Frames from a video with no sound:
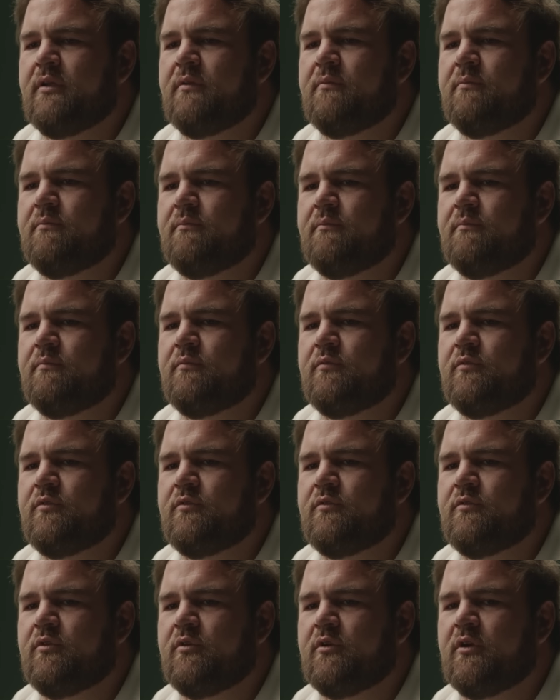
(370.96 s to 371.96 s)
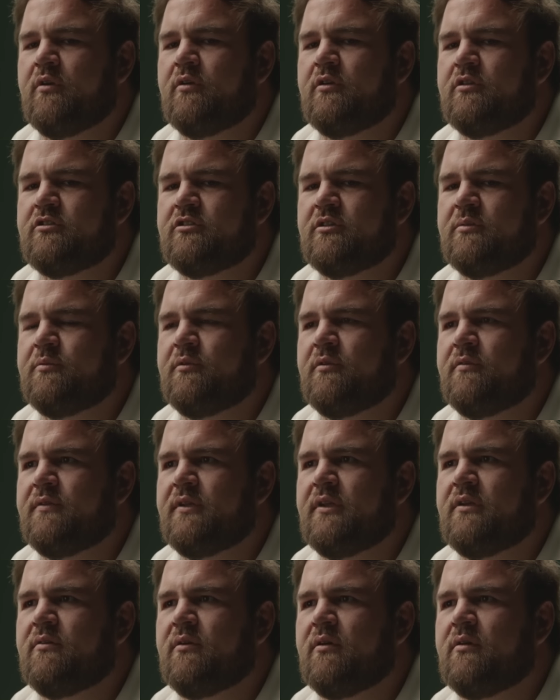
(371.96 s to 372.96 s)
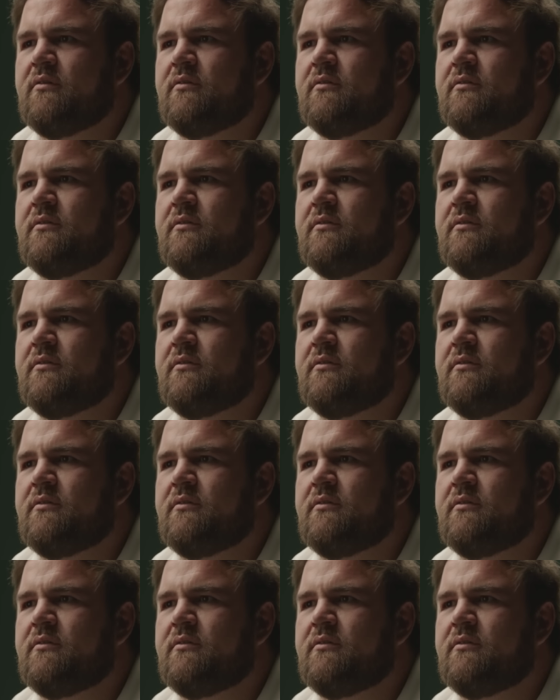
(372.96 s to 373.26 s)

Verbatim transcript: sure that this production